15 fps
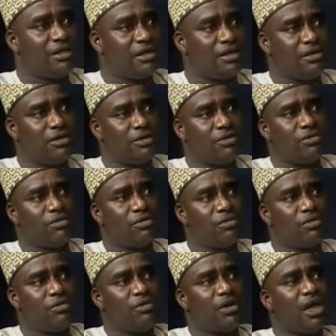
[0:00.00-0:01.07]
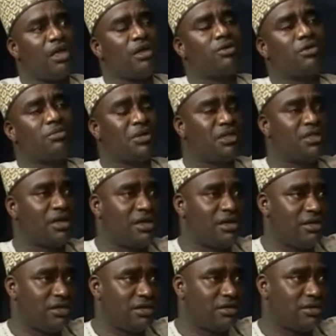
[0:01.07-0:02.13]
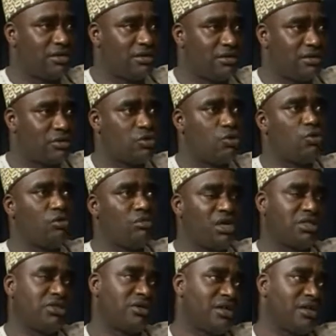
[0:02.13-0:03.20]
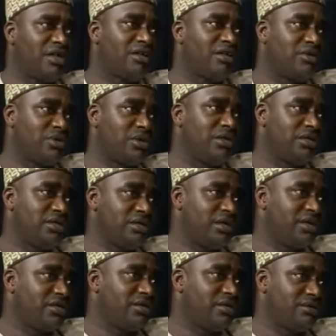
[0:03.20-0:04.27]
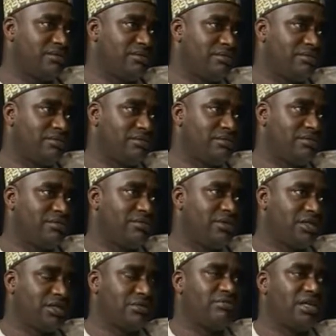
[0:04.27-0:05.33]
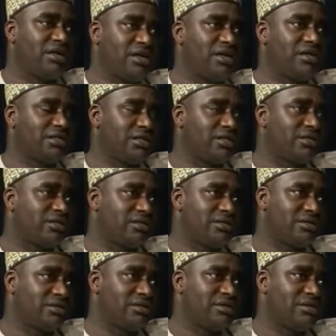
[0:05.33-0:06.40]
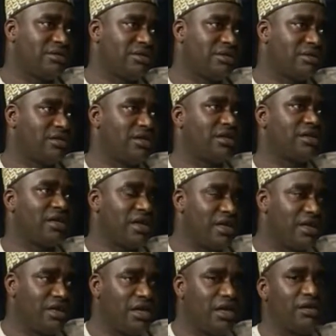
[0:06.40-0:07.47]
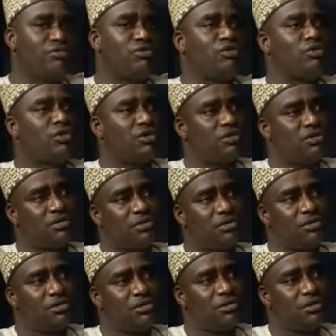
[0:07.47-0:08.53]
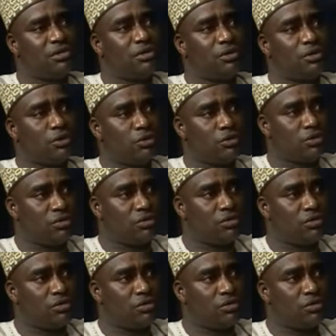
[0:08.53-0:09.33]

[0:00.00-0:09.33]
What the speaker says: then we are equipping the clinics. So we'll make sure that in 2013, these medical centers that are in every ward in Sokoto,